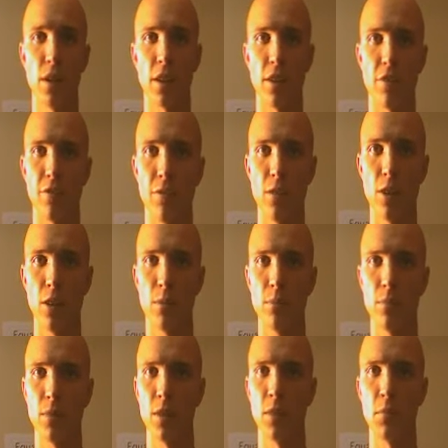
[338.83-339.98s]
we're gonna get a
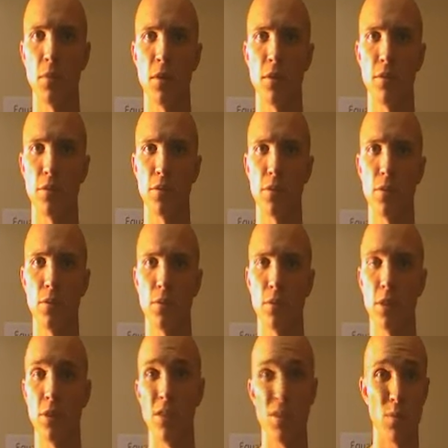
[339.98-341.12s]
farm in a month or
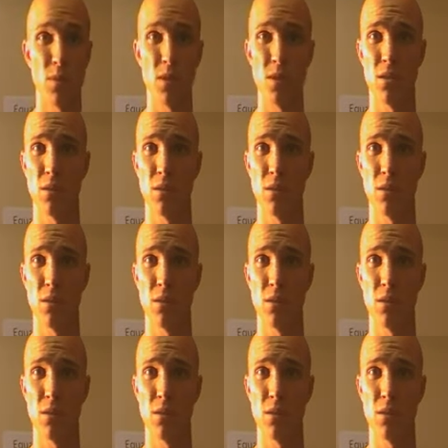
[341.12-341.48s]
two. Now this